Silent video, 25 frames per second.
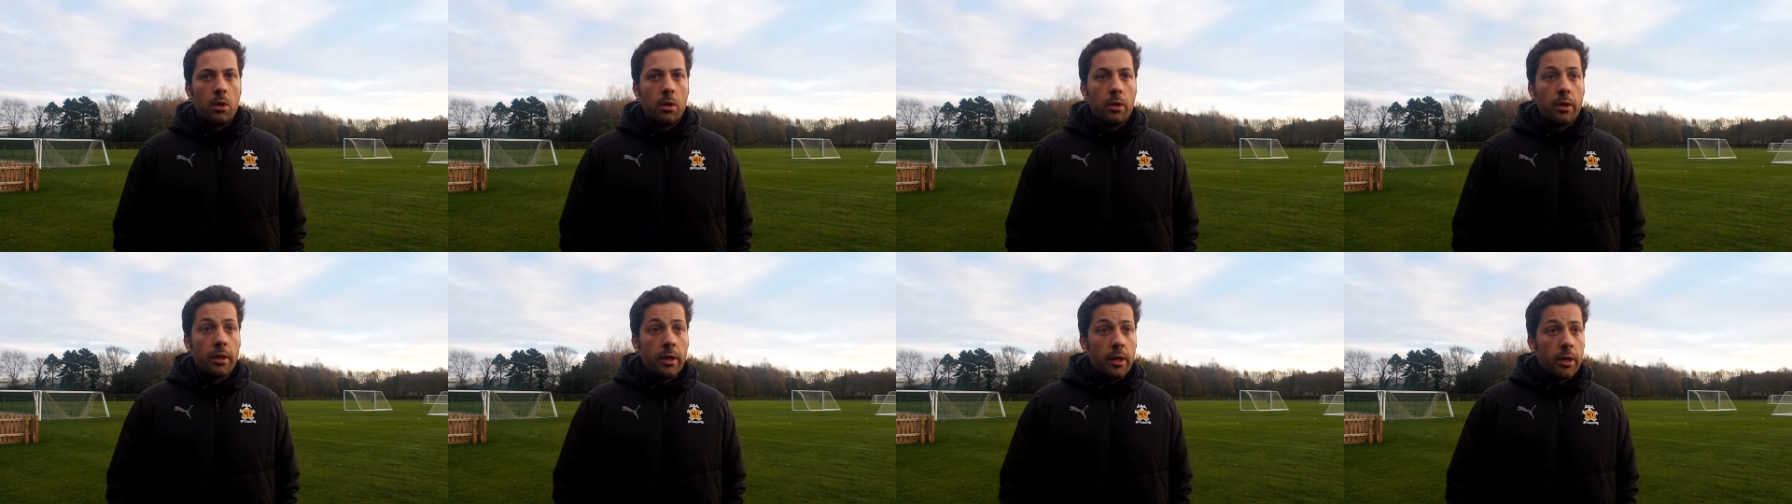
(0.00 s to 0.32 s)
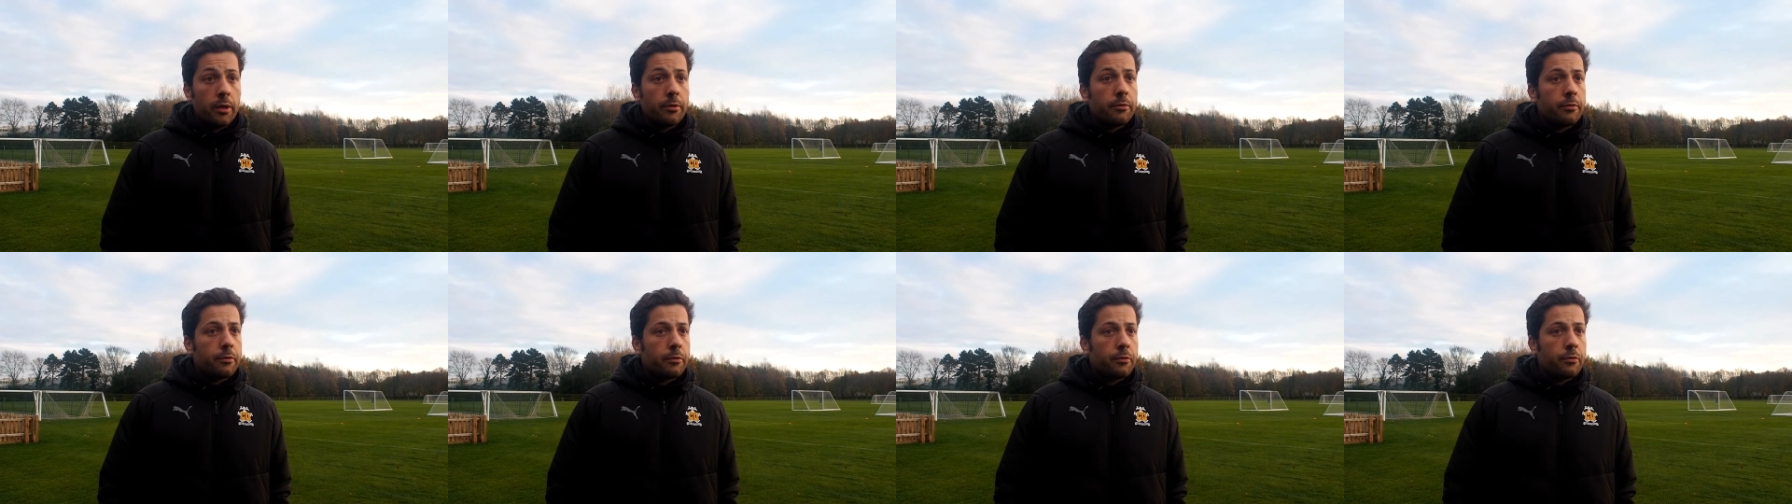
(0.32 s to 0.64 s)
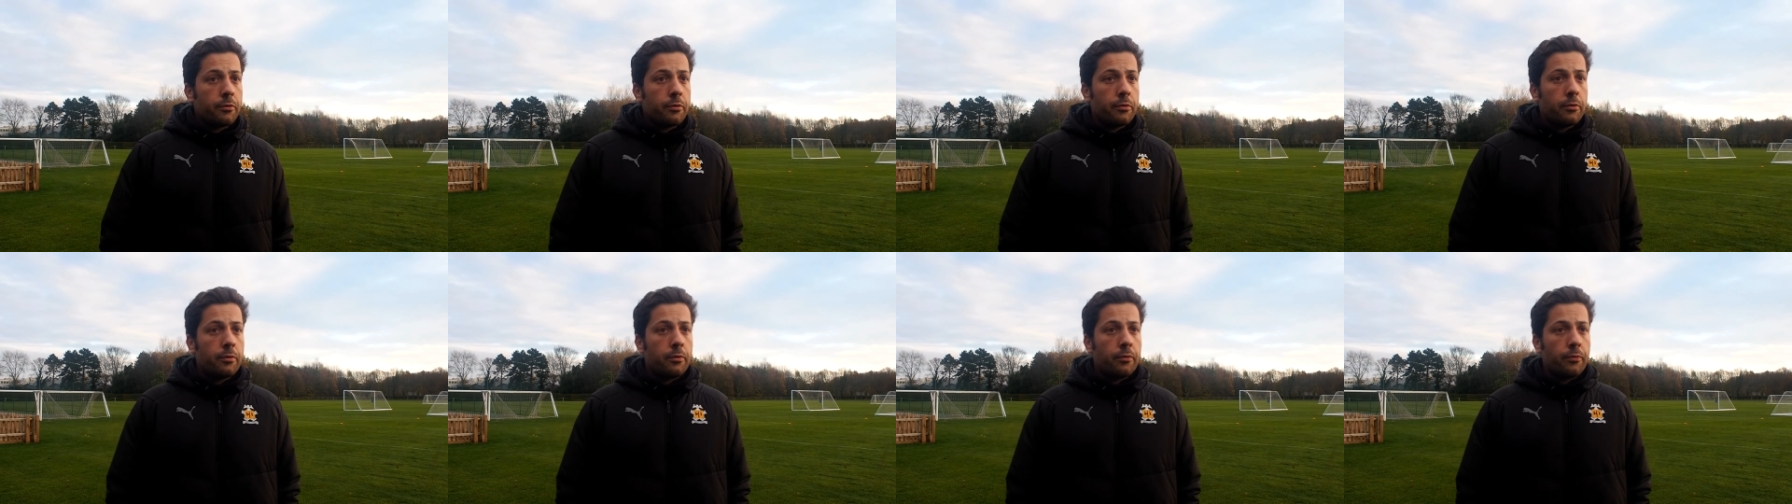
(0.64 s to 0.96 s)

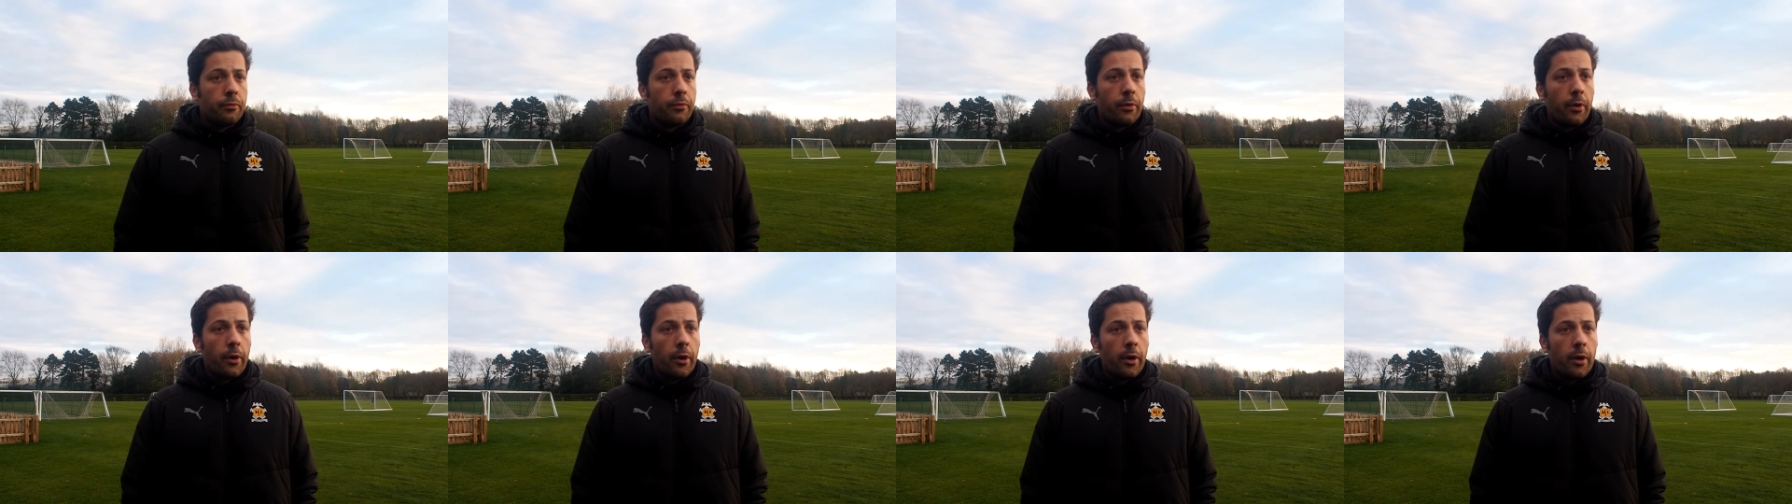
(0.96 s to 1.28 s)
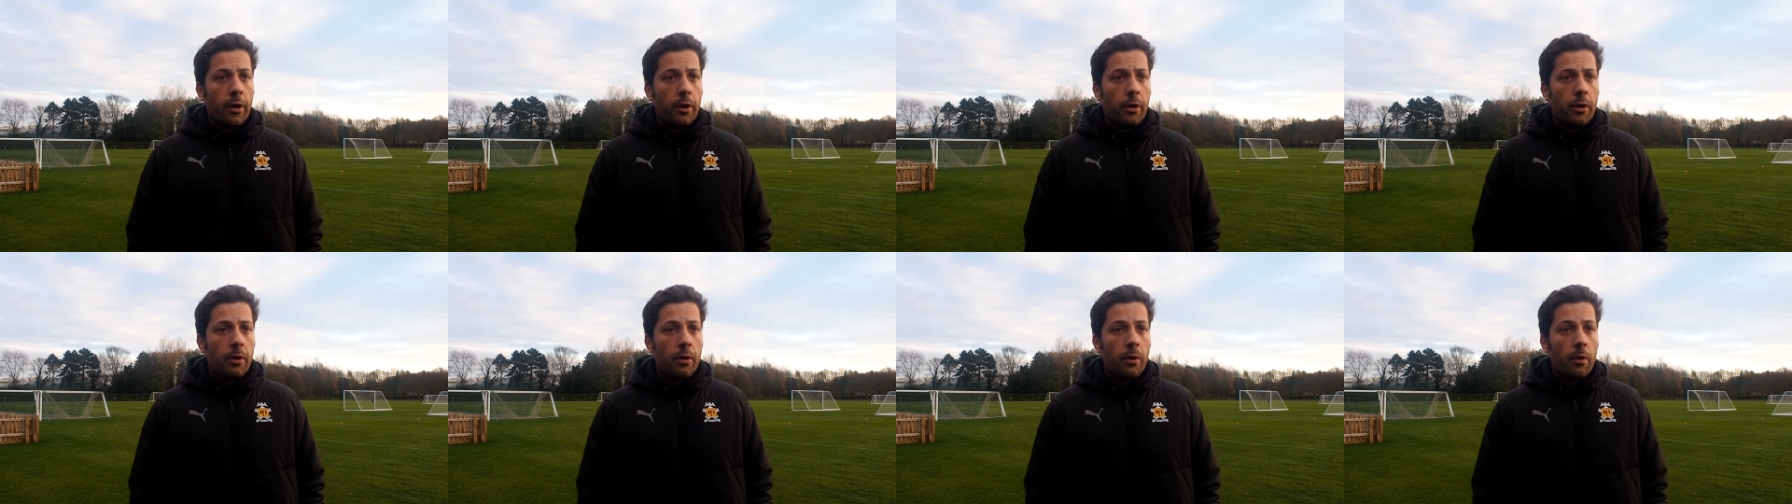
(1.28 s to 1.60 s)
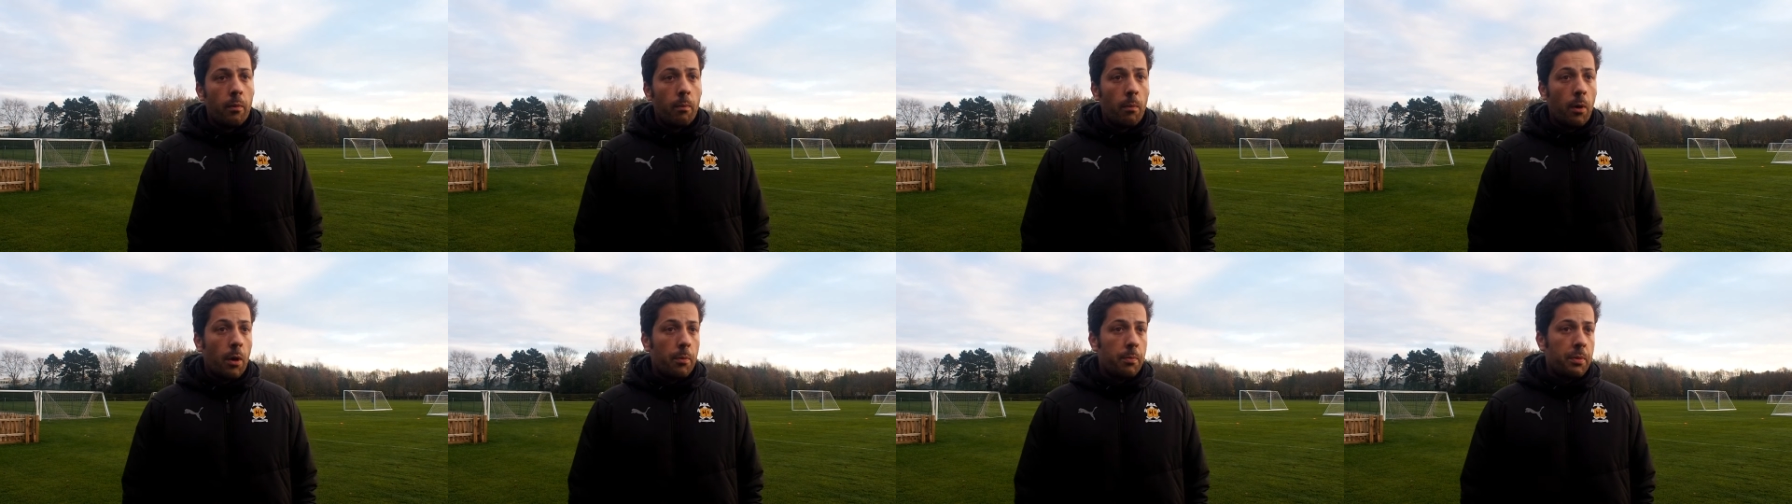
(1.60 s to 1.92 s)
kids that
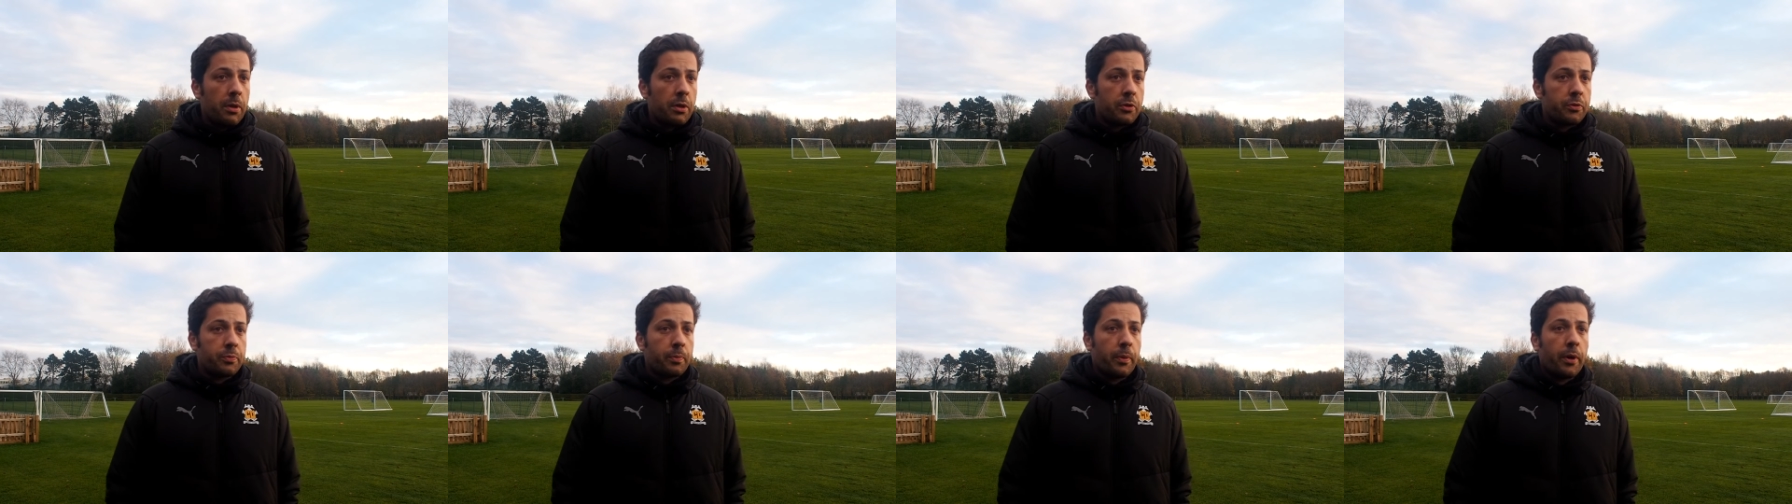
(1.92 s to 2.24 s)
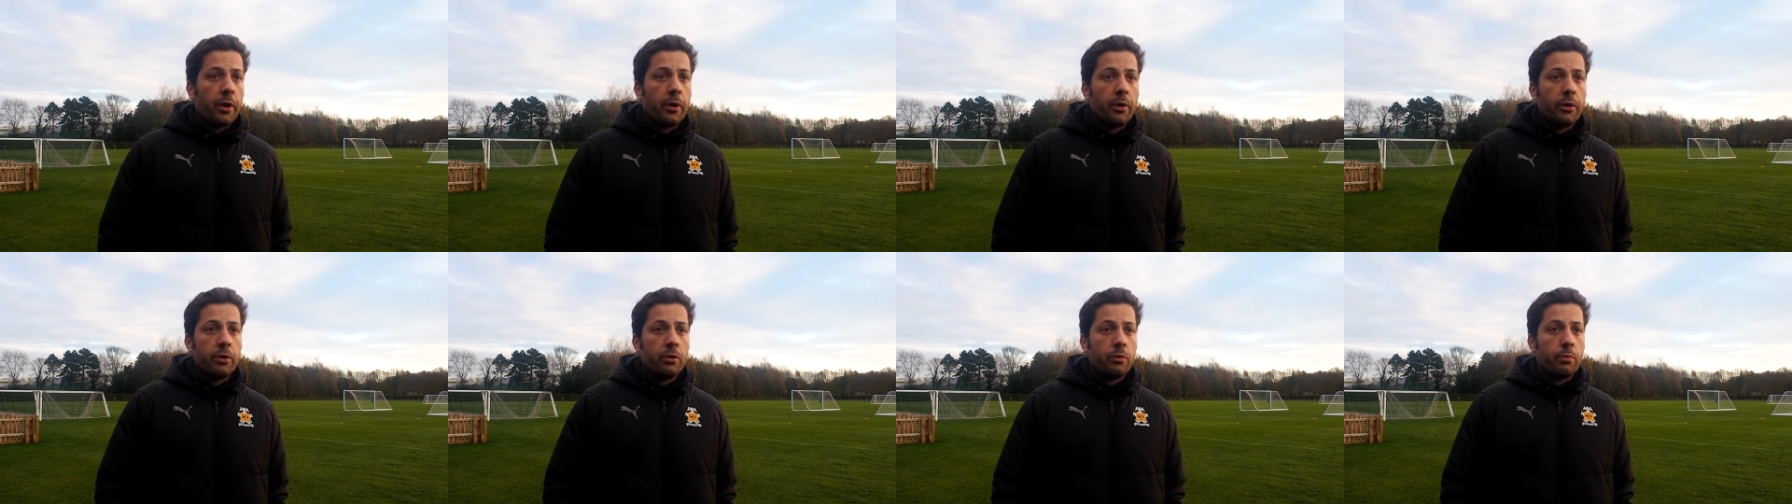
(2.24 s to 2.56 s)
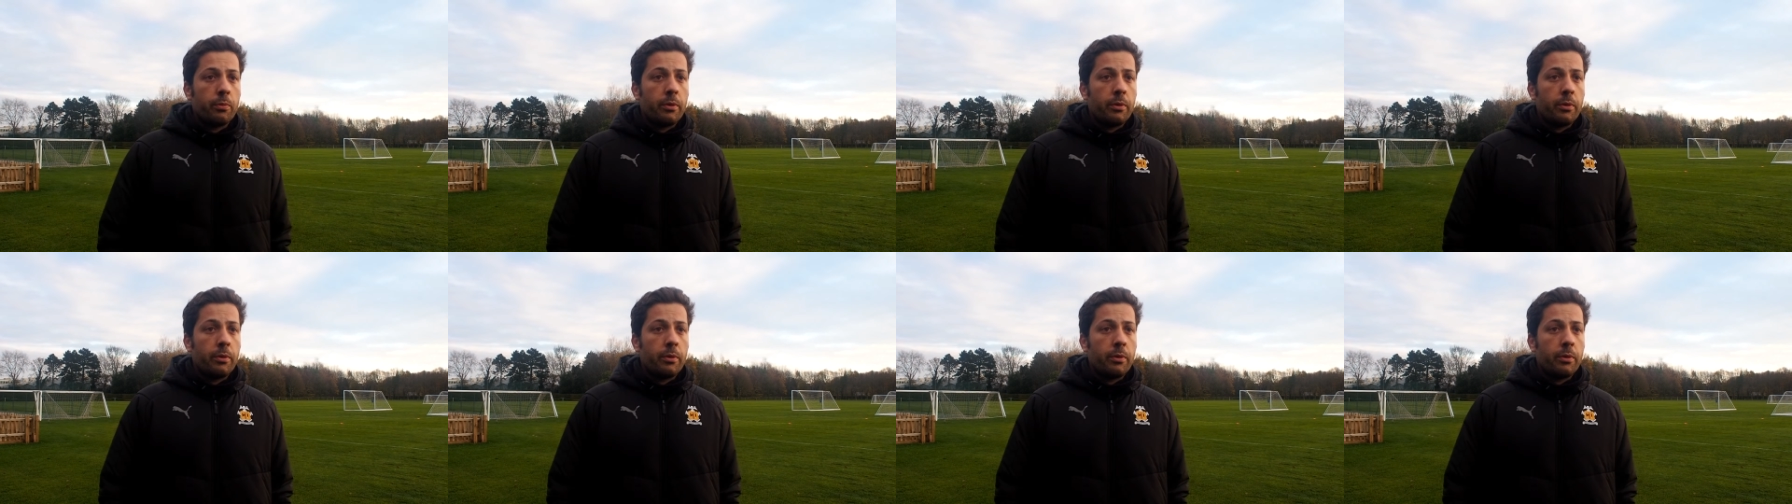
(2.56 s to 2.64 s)
might be aspiring to